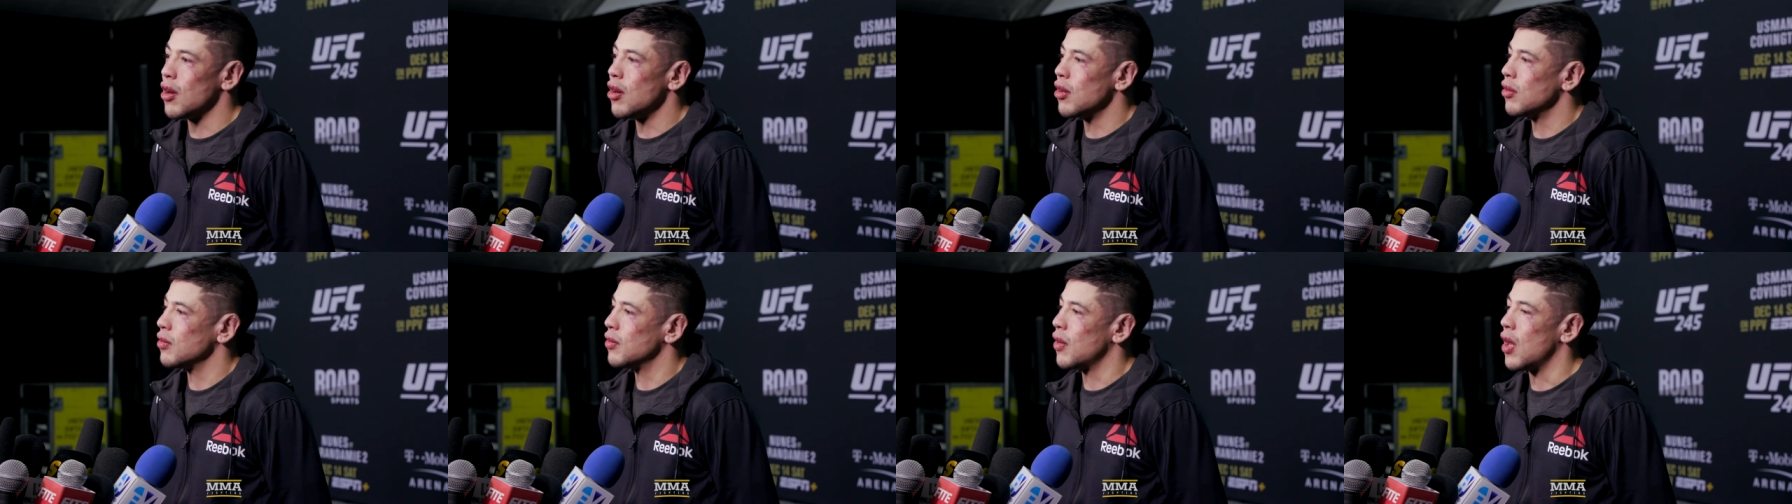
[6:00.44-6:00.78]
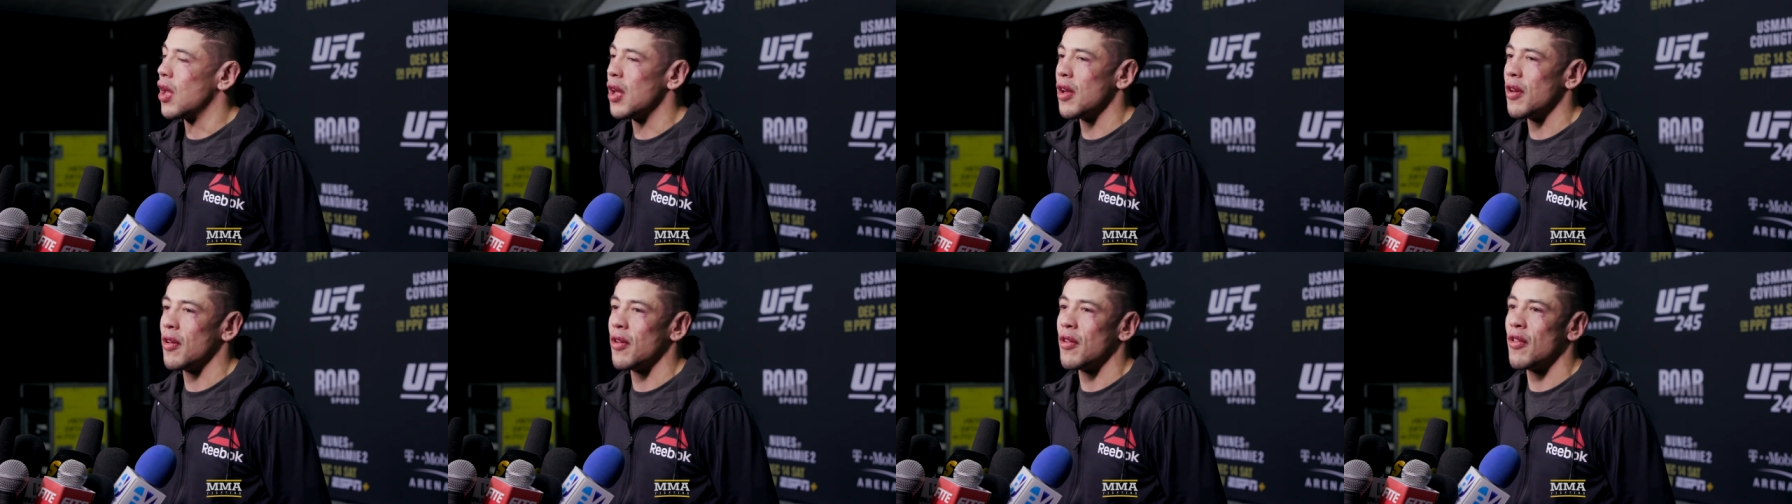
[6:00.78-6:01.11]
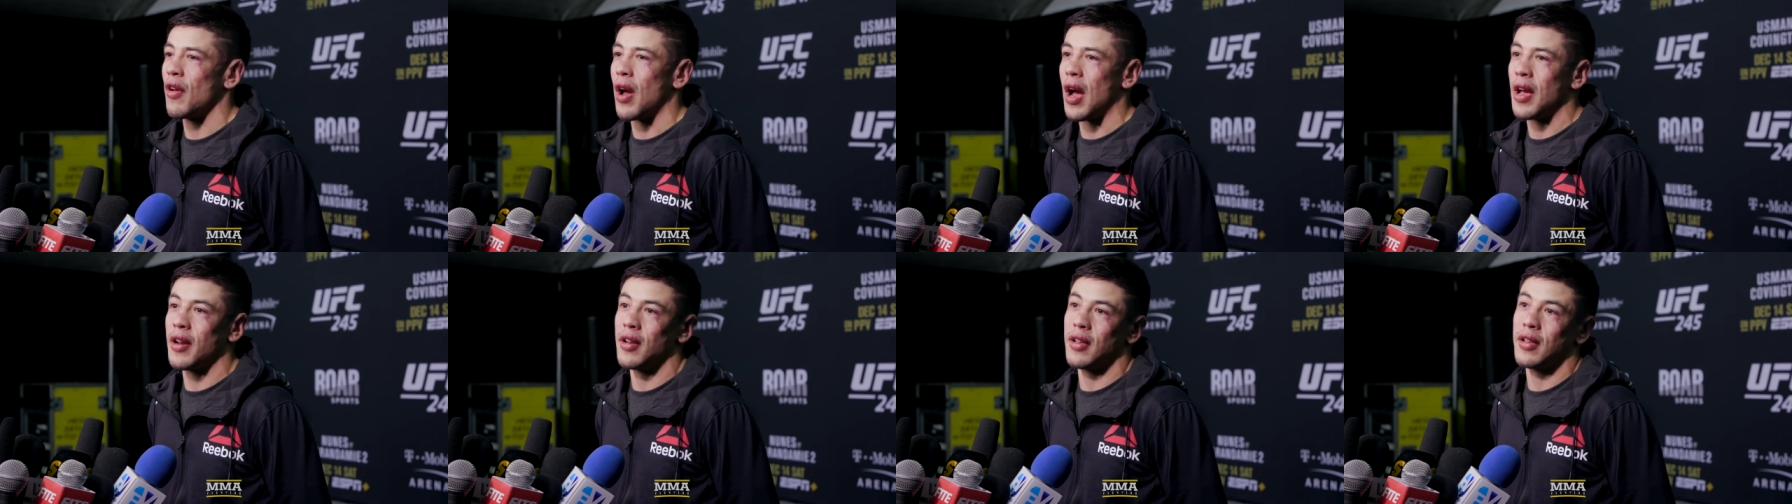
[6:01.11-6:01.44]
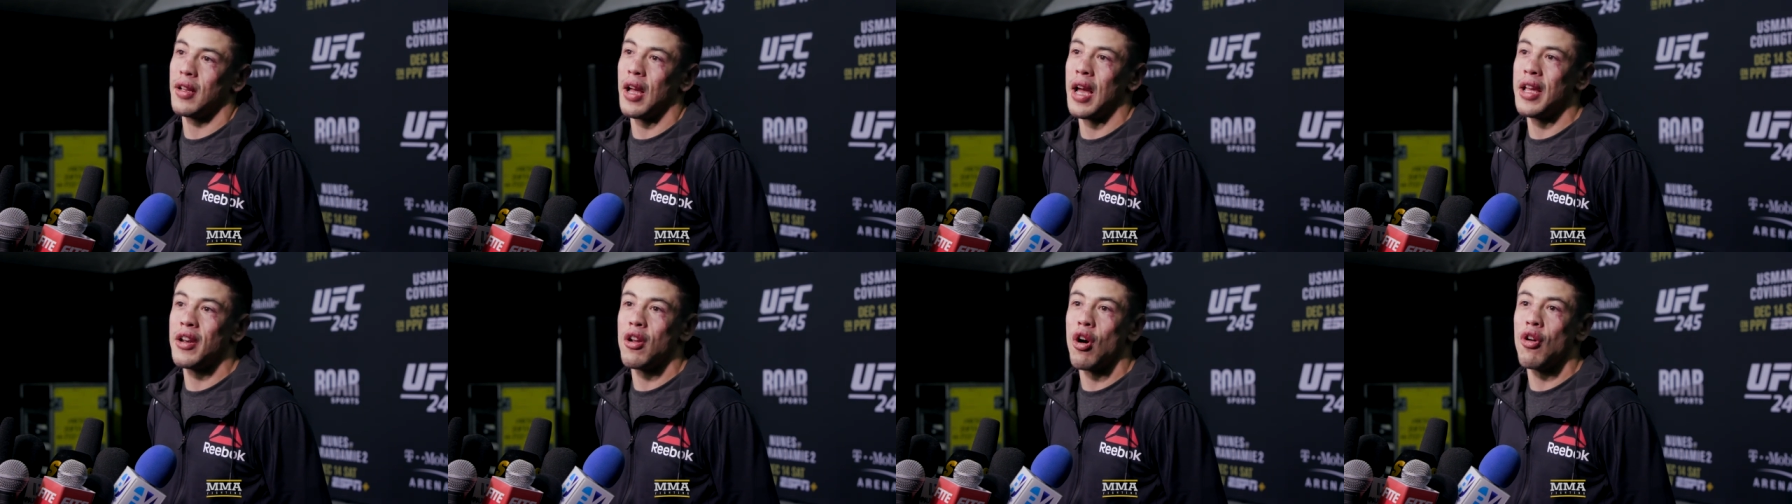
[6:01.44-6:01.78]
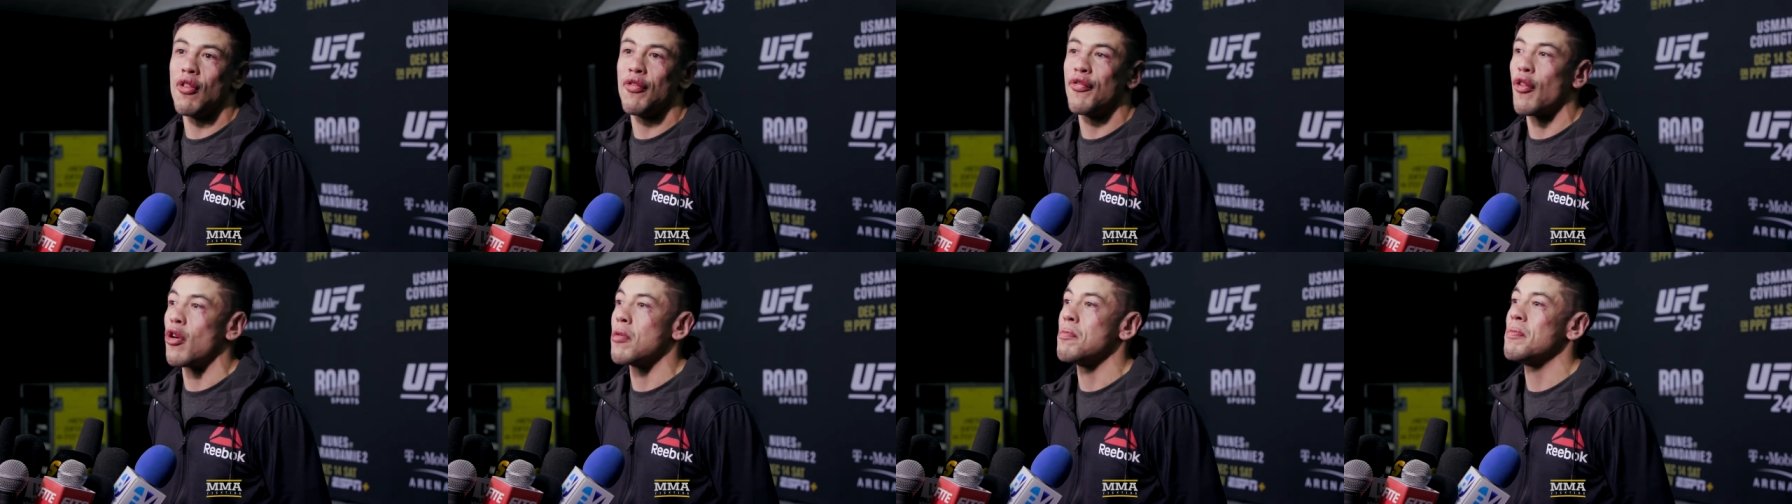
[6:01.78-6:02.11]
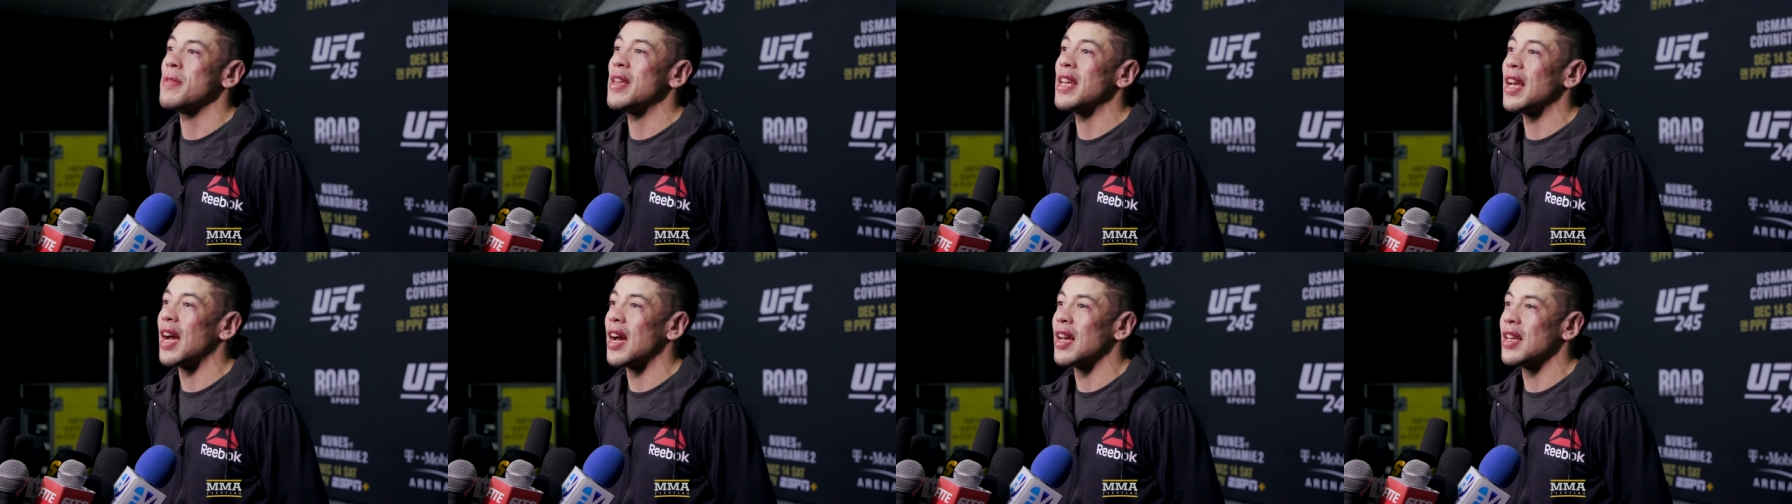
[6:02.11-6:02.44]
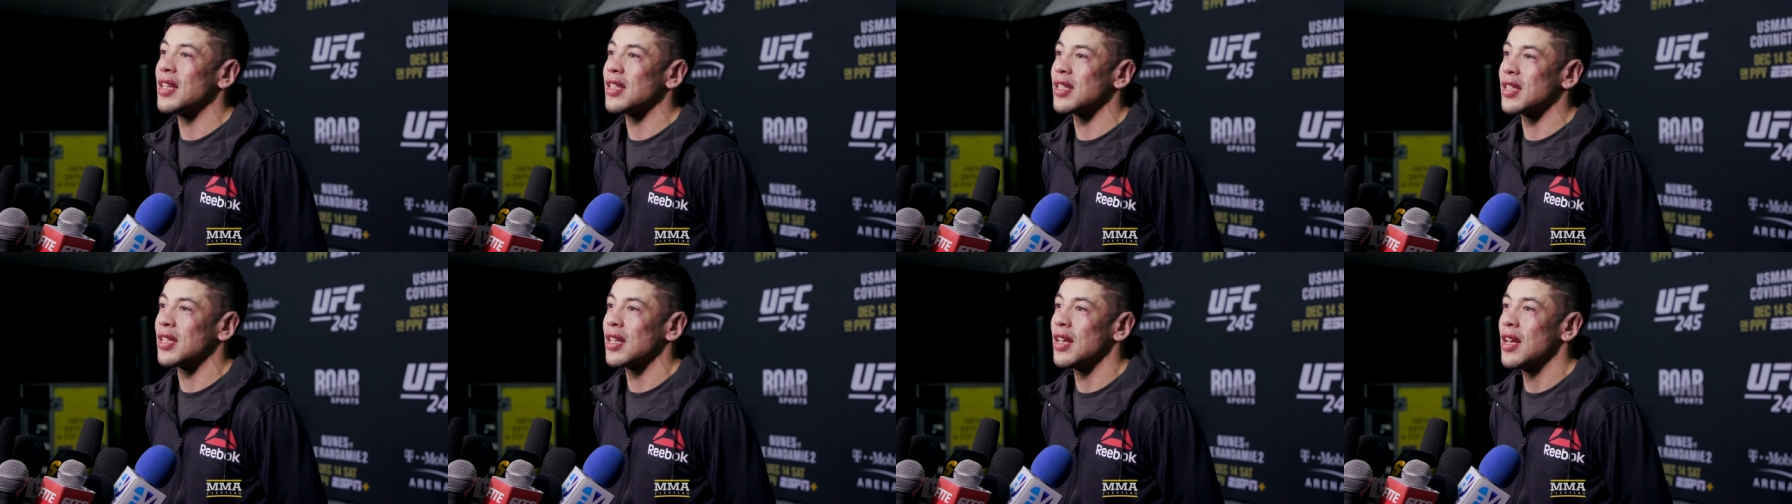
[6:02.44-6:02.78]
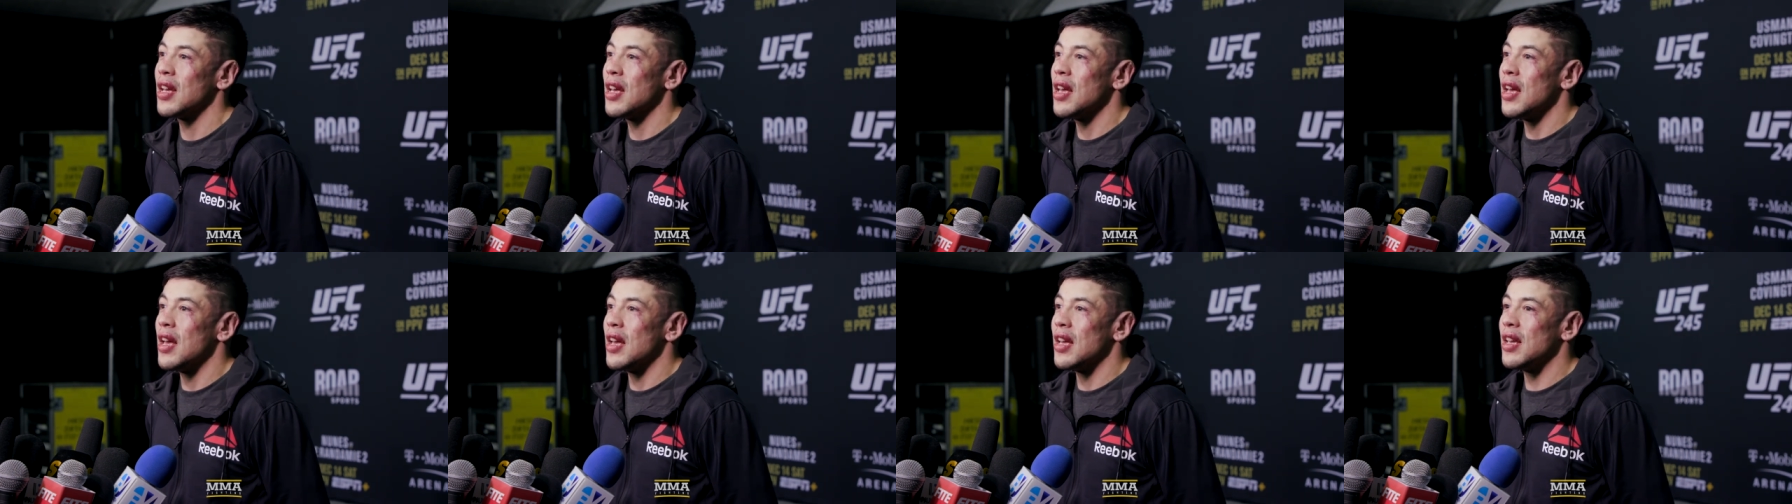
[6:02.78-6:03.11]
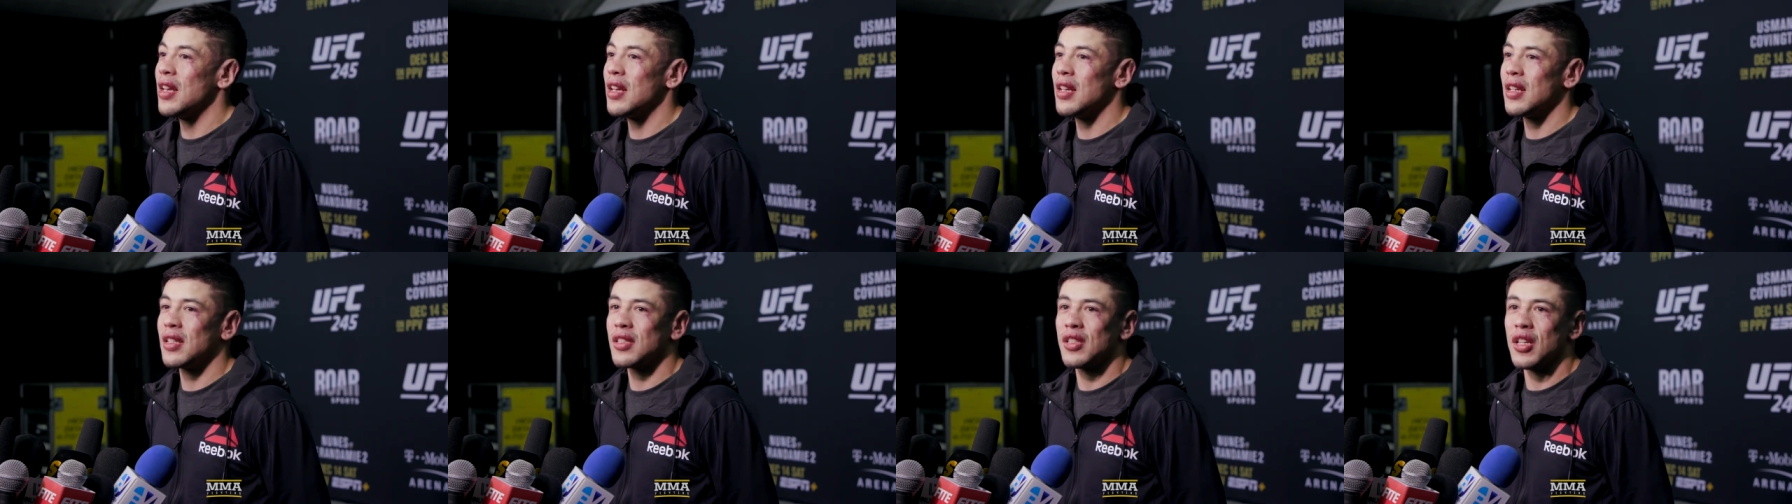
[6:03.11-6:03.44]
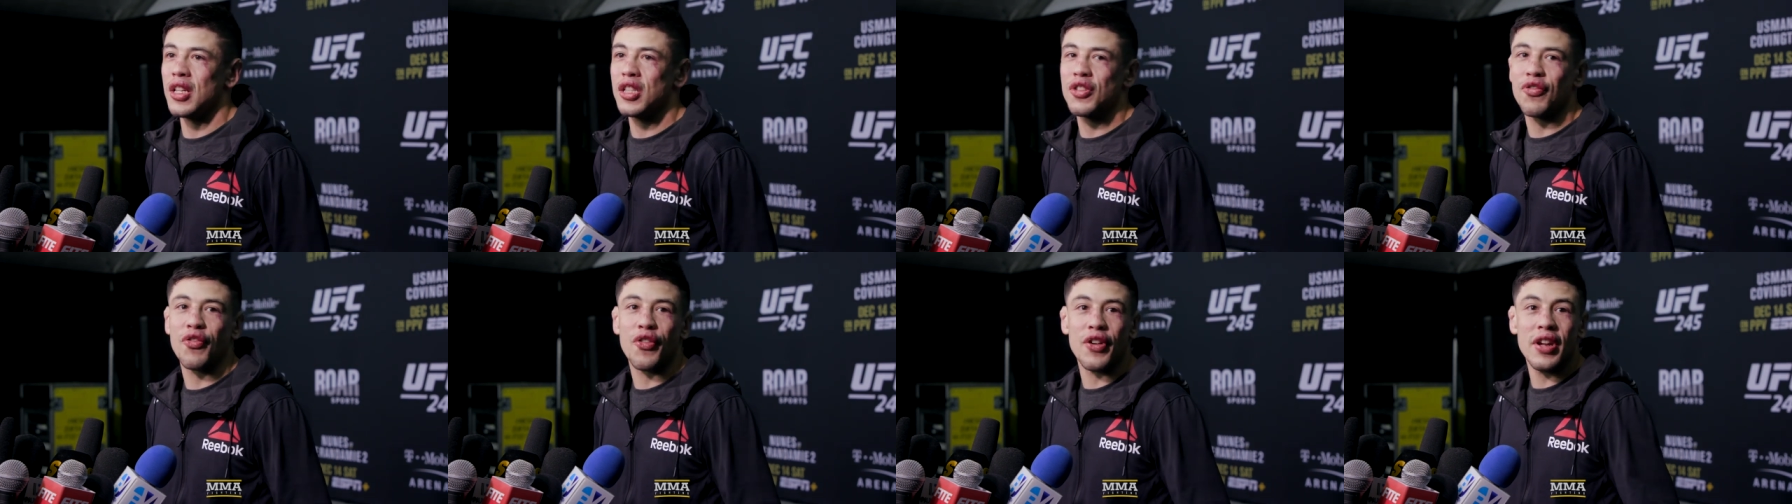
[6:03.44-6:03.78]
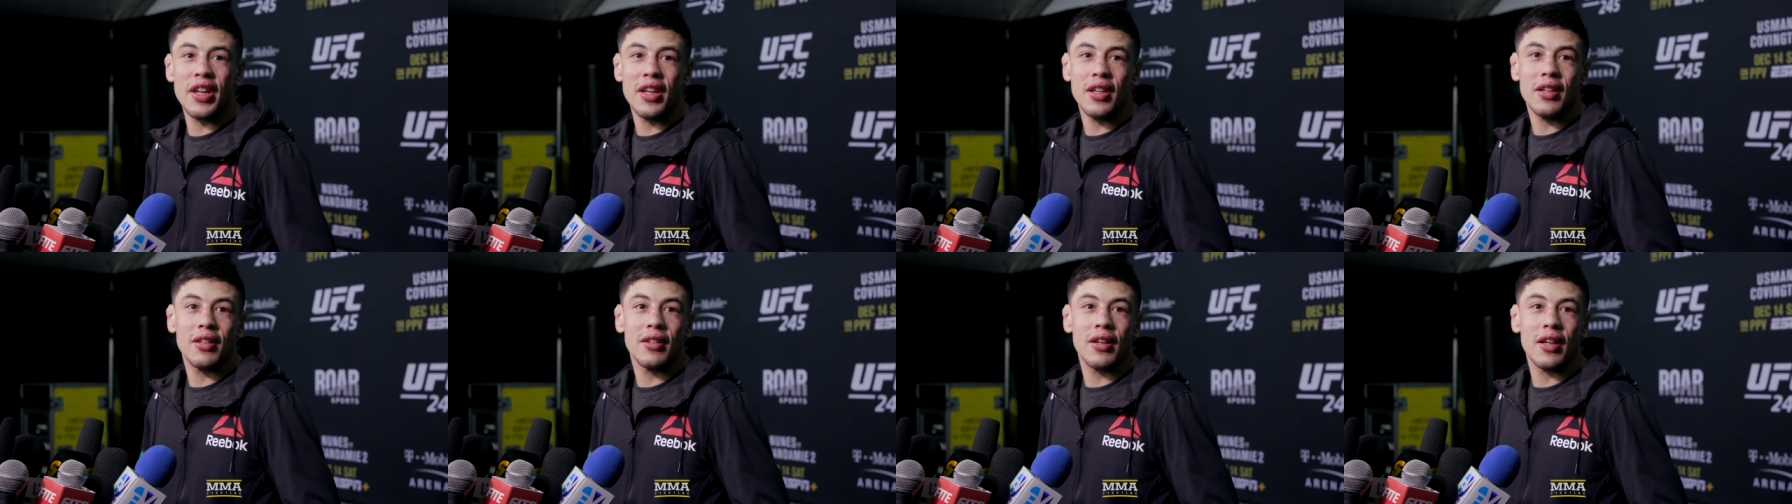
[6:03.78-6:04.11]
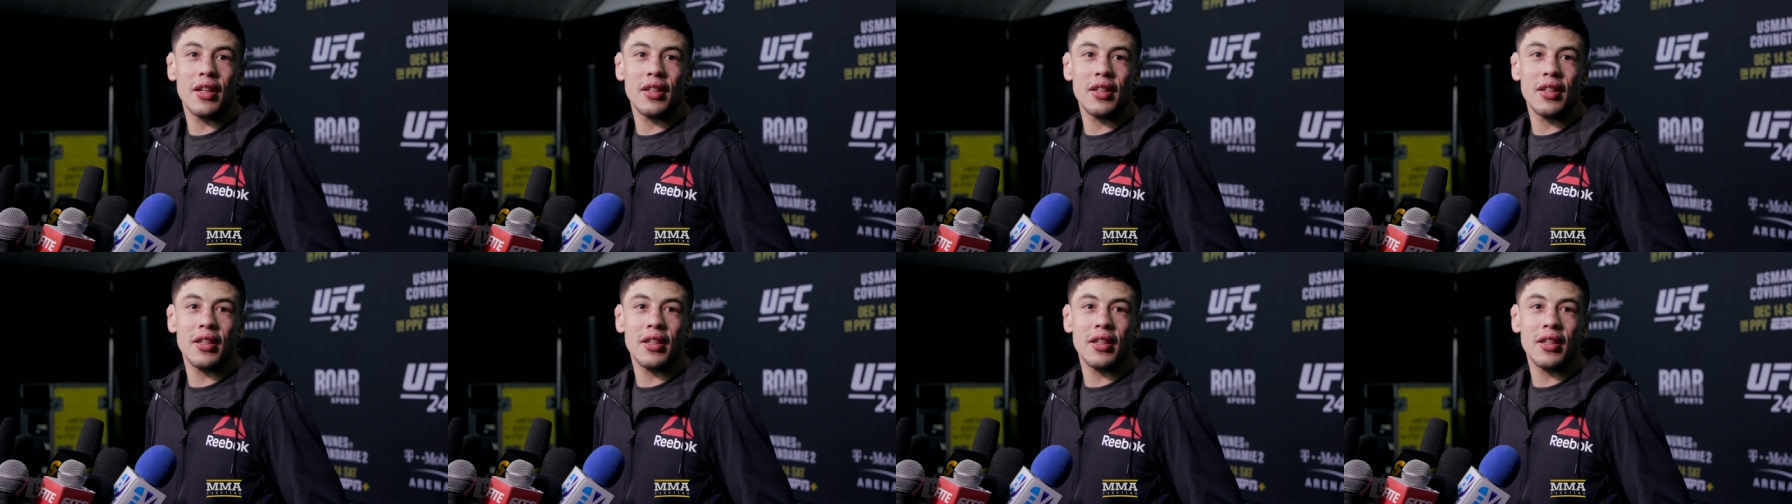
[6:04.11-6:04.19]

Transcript: know. Uh, I, I know for me, guys, is is free.